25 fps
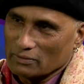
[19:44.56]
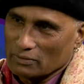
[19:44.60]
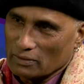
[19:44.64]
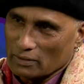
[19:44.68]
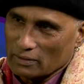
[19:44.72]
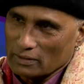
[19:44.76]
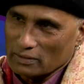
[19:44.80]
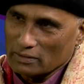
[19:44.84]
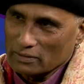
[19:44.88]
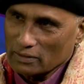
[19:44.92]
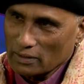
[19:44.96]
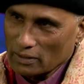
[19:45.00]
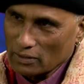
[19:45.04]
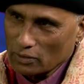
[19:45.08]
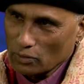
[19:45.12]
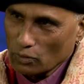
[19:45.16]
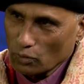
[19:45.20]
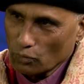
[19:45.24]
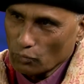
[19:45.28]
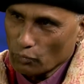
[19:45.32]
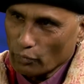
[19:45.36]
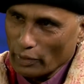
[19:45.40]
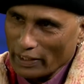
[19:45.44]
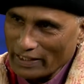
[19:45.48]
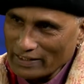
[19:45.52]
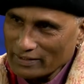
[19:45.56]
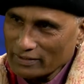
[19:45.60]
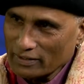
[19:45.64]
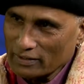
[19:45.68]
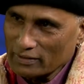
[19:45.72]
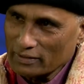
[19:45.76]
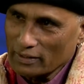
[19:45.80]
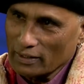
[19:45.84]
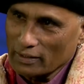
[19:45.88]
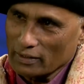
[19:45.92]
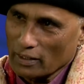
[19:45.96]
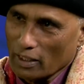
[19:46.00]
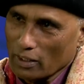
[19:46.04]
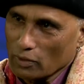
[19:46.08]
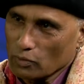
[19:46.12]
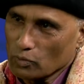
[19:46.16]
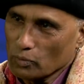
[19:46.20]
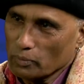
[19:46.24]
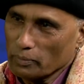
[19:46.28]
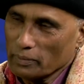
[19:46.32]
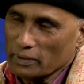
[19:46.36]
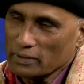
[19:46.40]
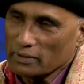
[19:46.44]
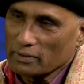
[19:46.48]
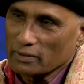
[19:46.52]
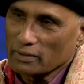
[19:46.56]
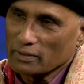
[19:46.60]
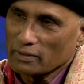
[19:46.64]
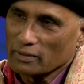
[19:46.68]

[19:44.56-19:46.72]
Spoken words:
Is there no weight in that argument?